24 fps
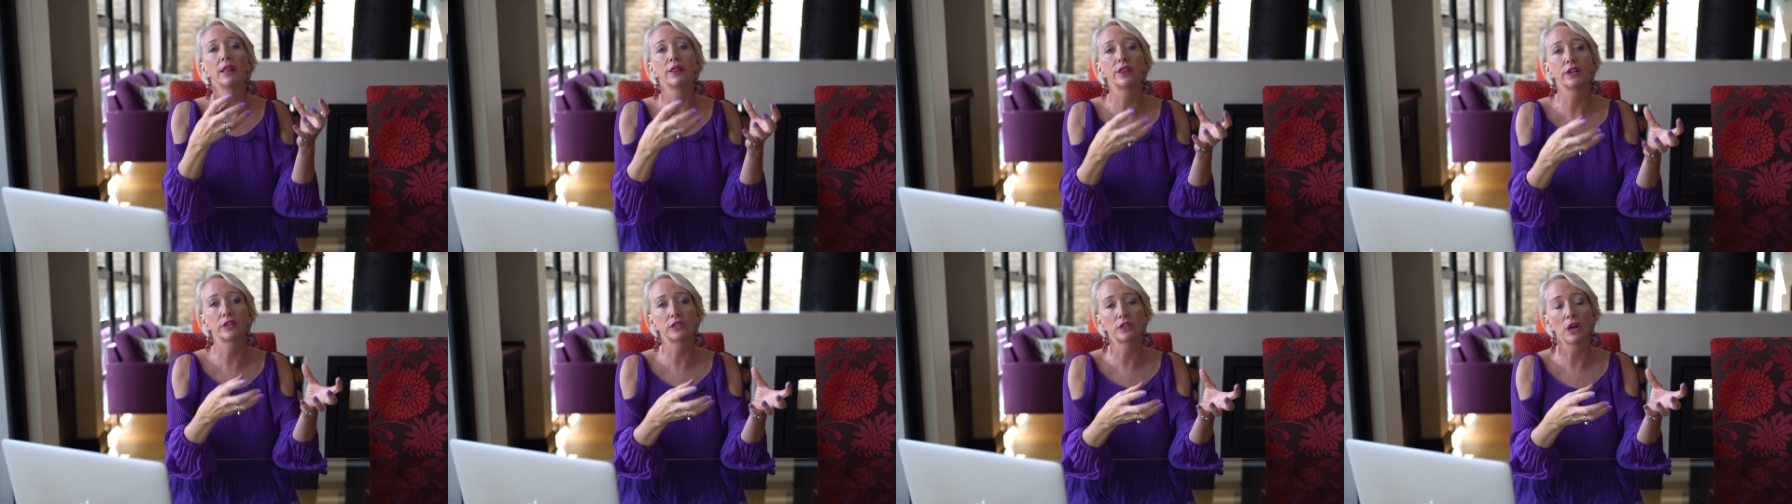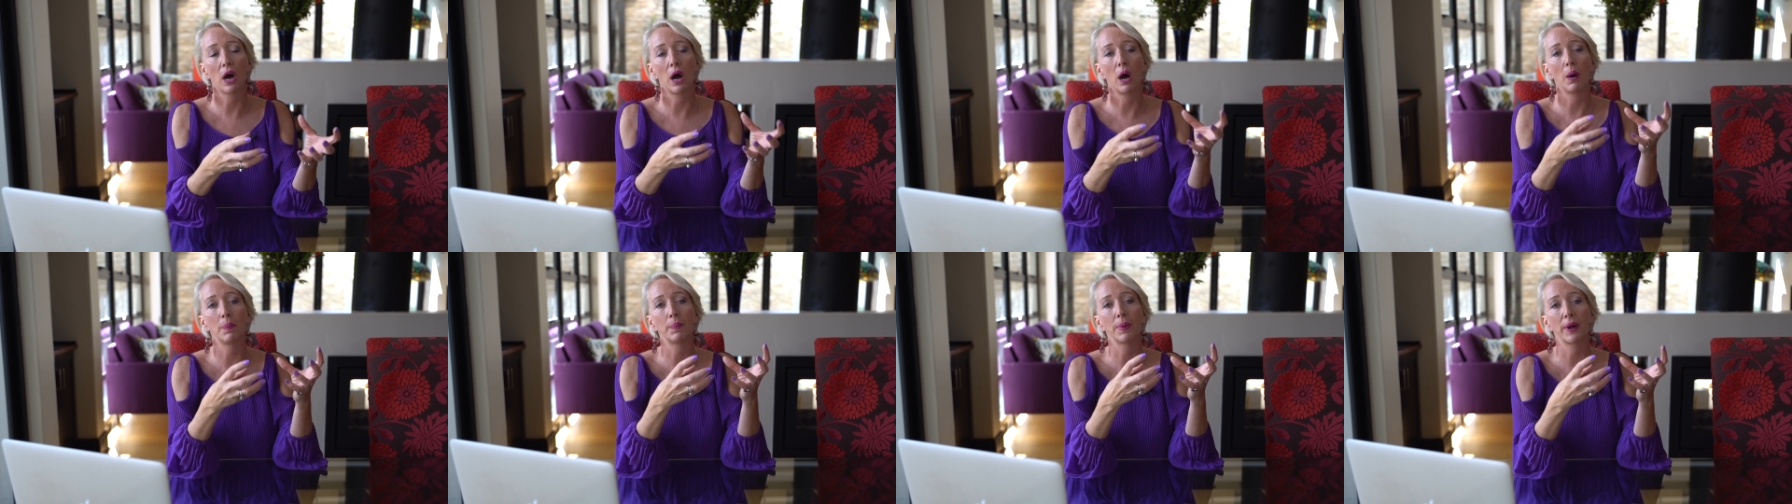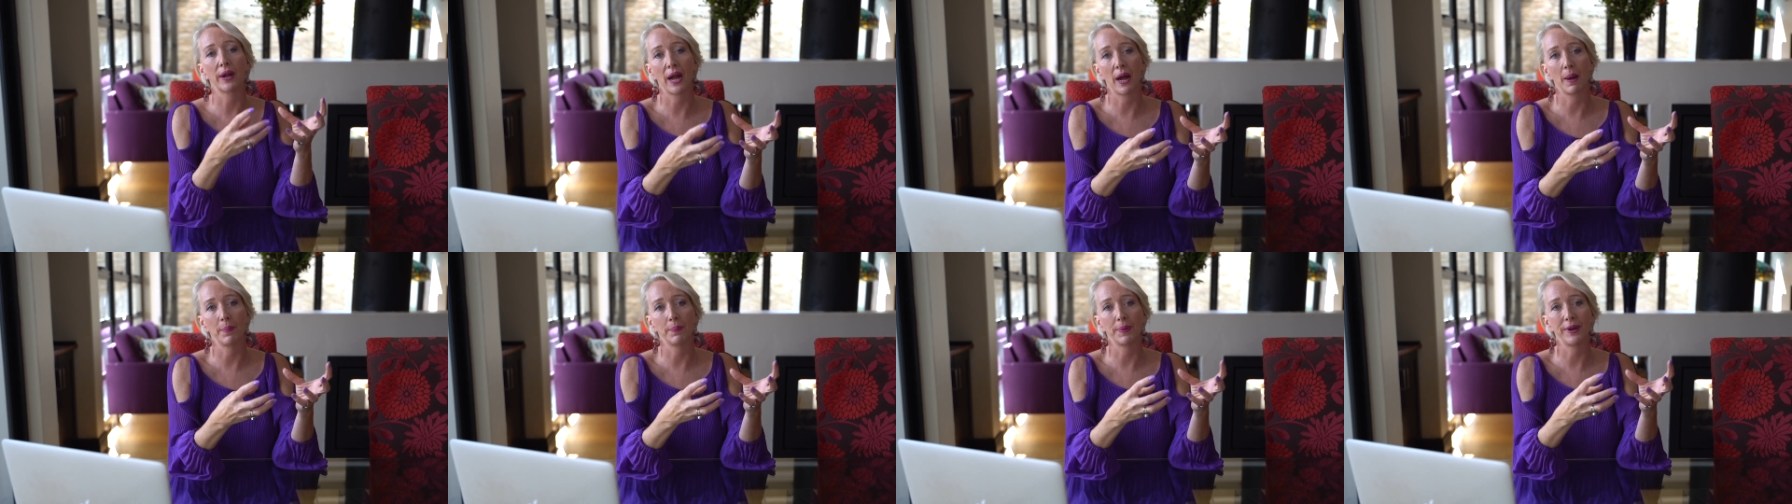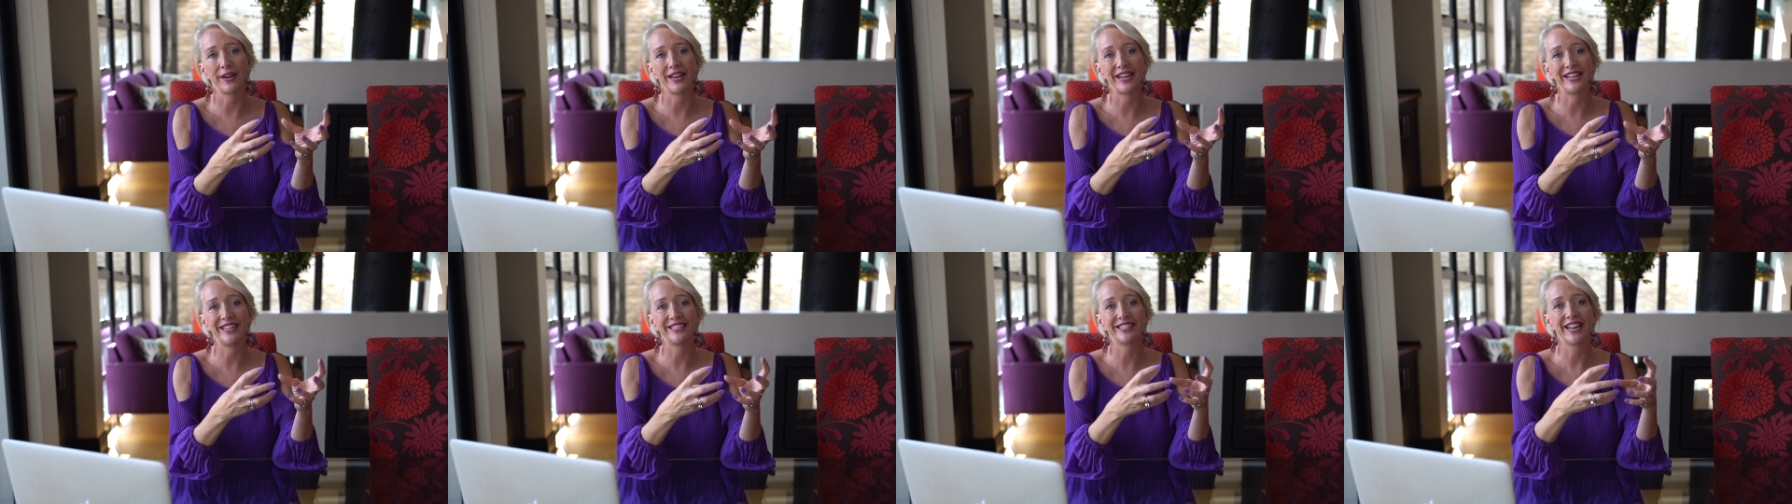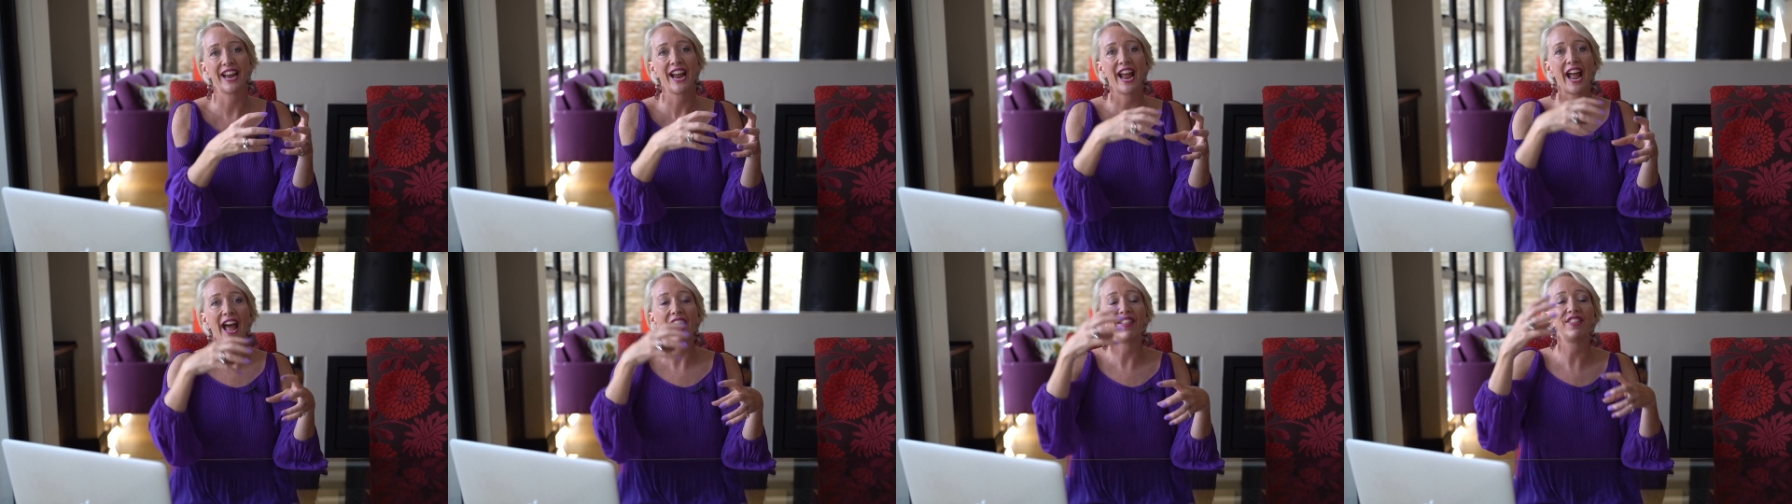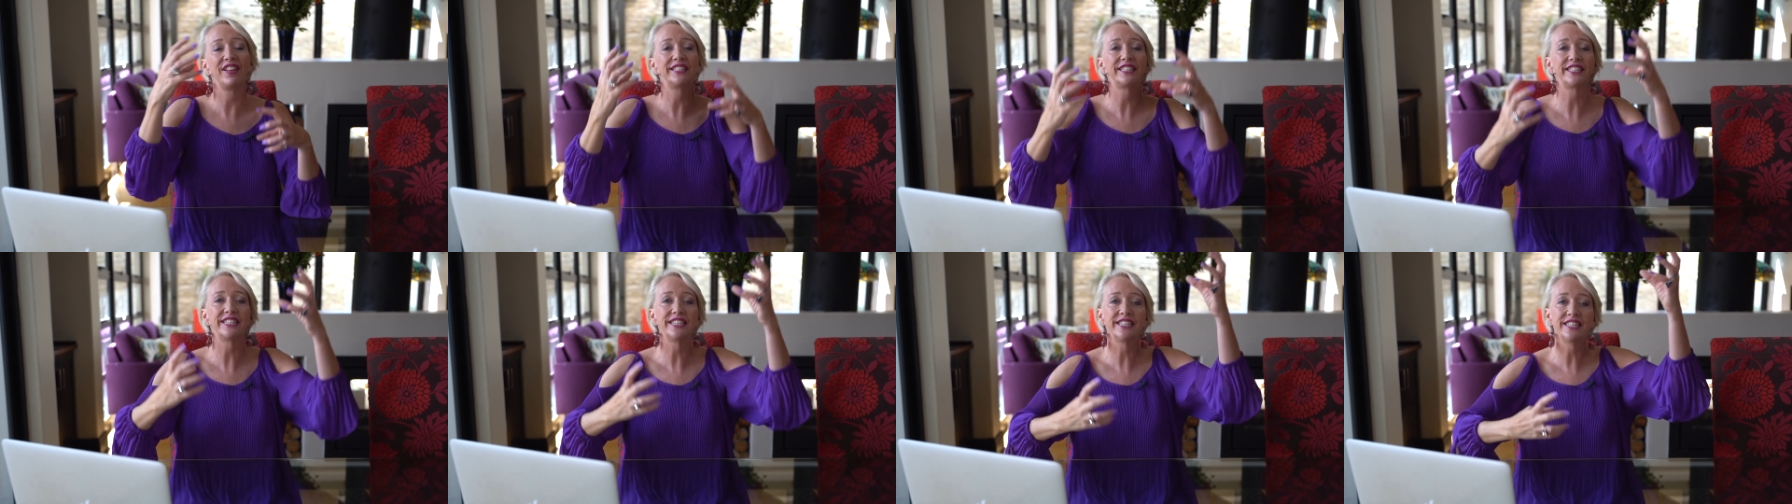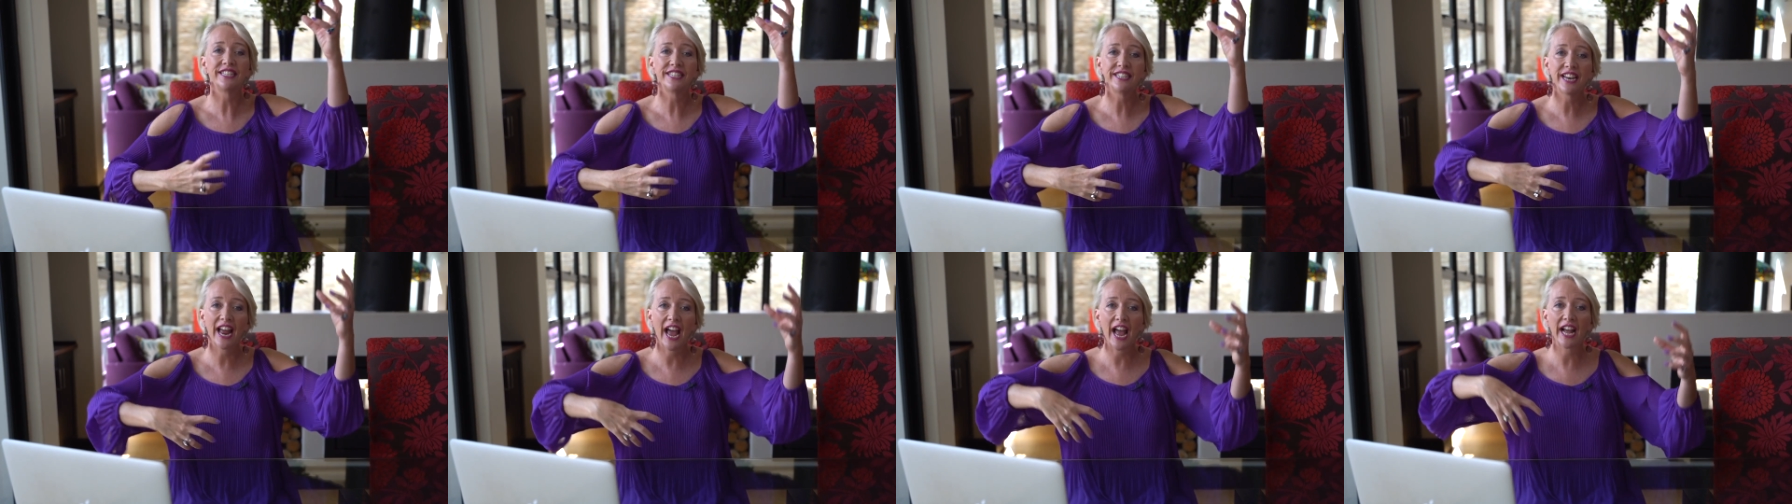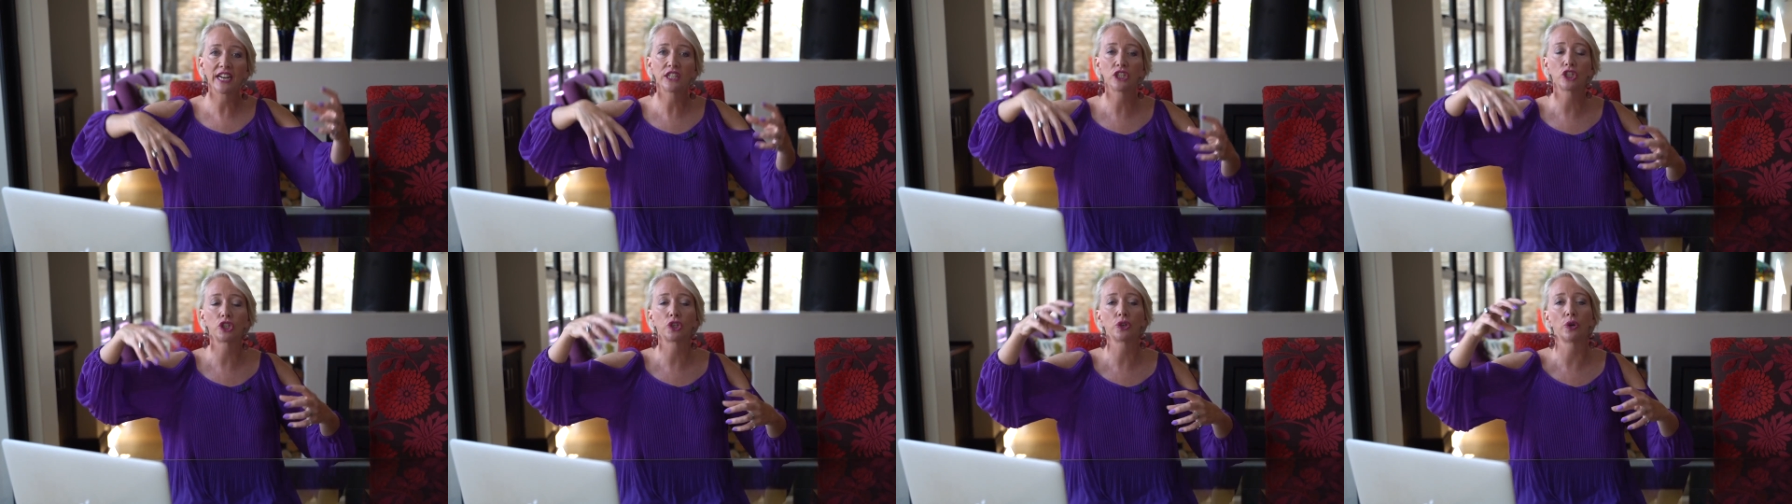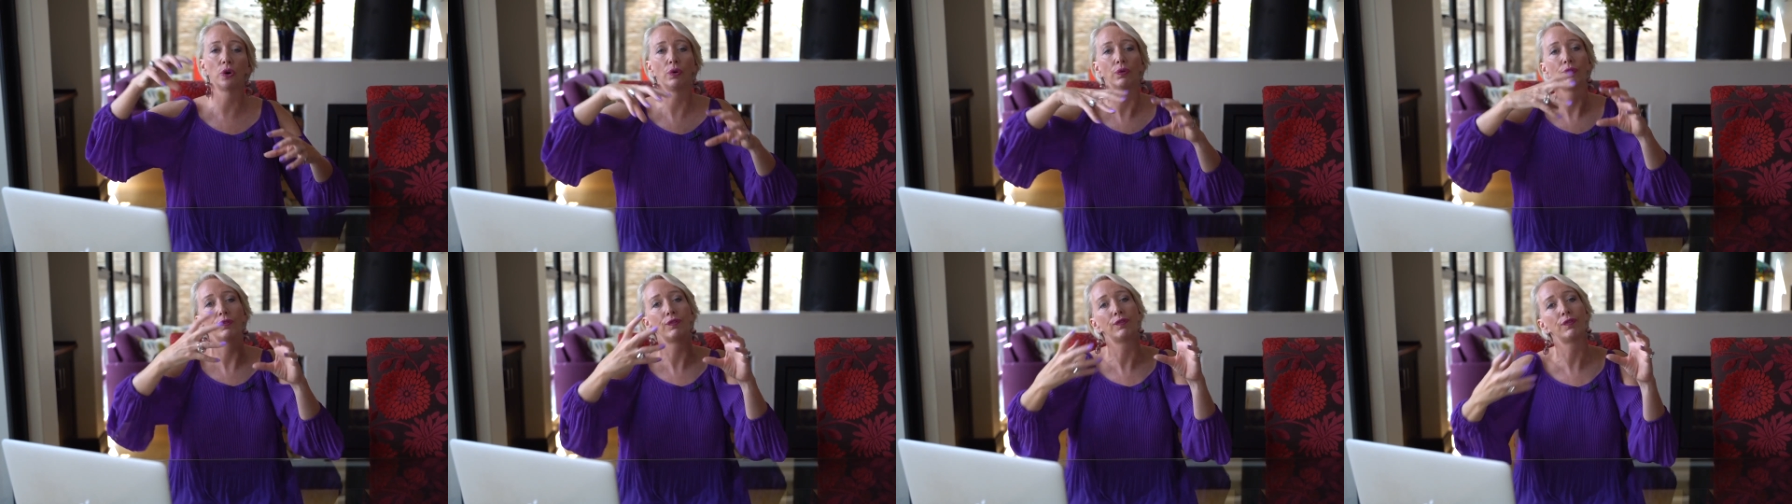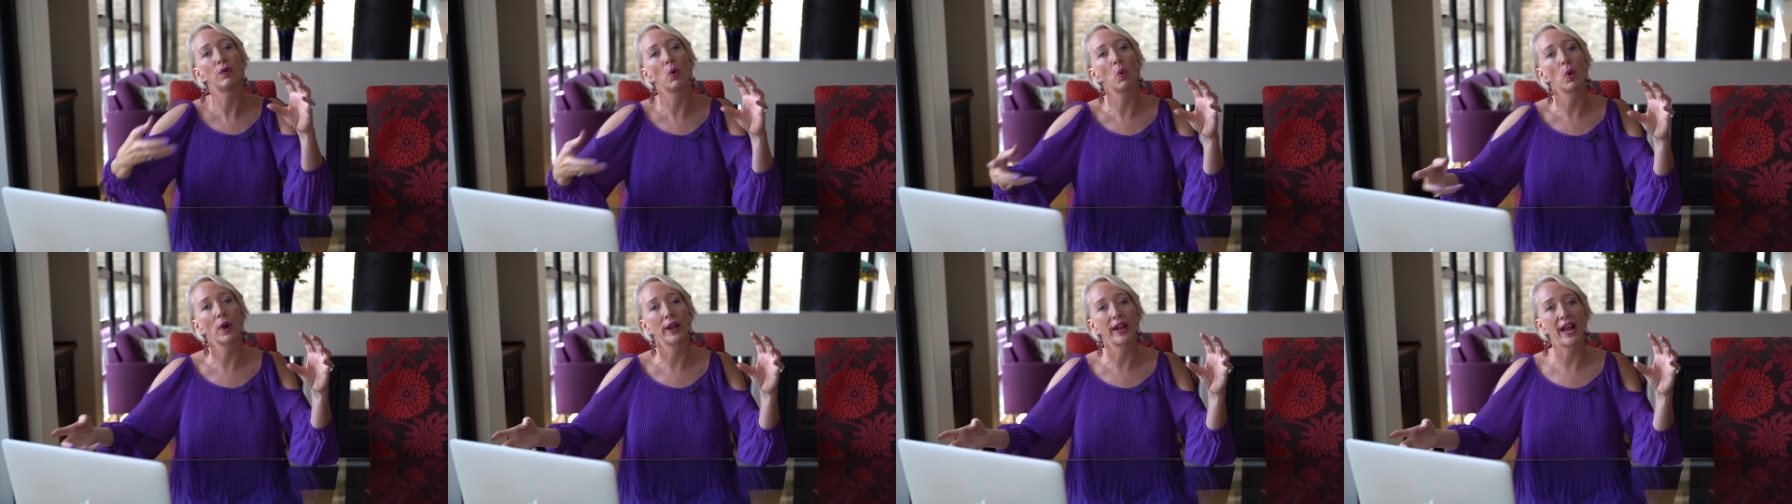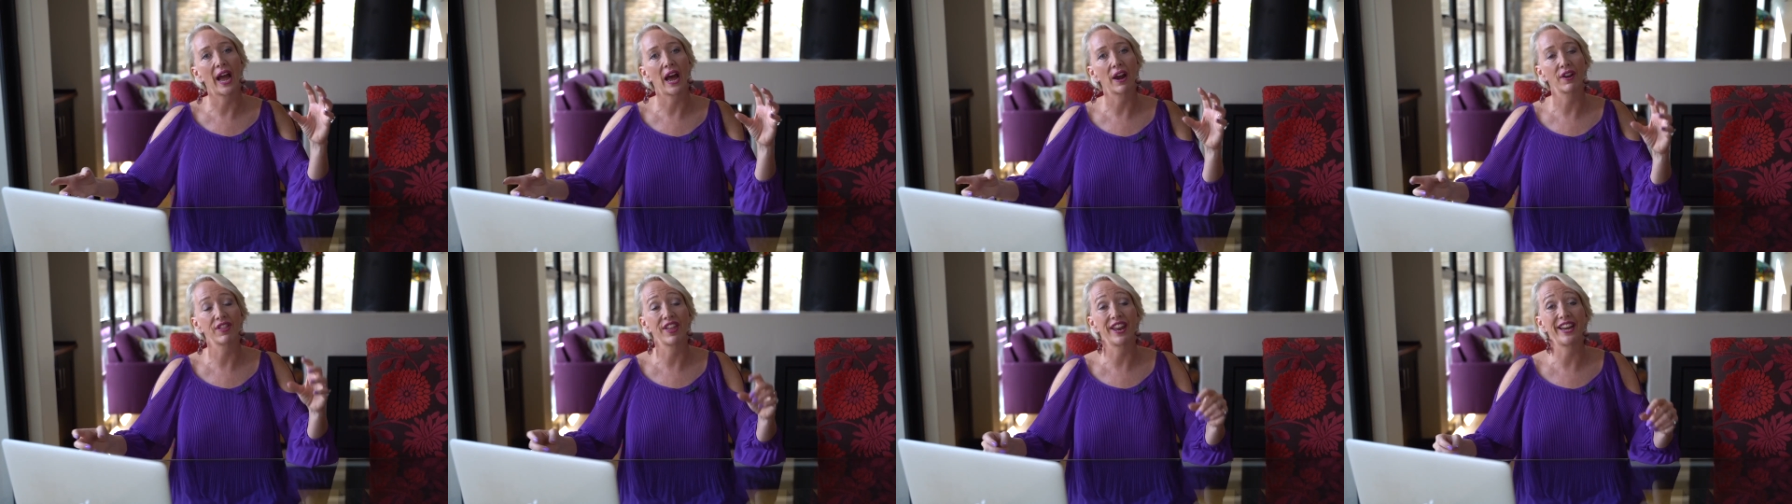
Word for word: the top companies and there's natural falling out of